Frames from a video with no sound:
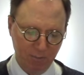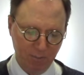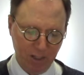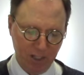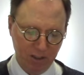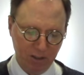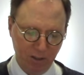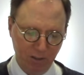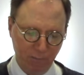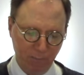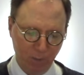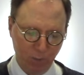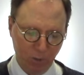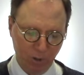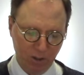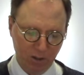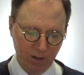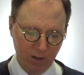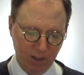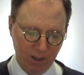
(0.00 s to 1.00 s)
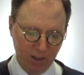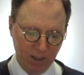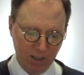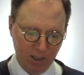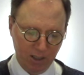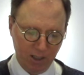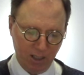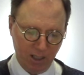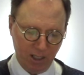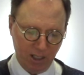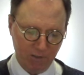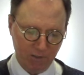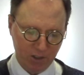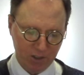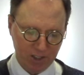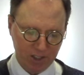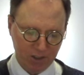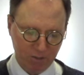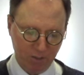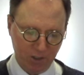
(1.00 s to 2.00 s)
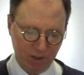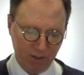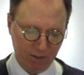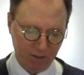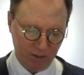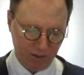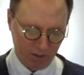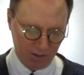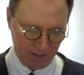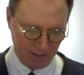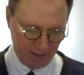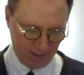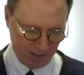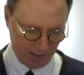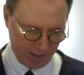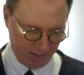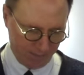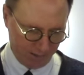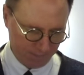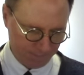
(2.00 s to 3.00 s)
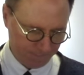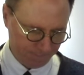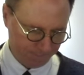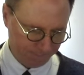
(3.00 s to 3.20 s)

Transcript: Matthew four, uh, verses one through eleven.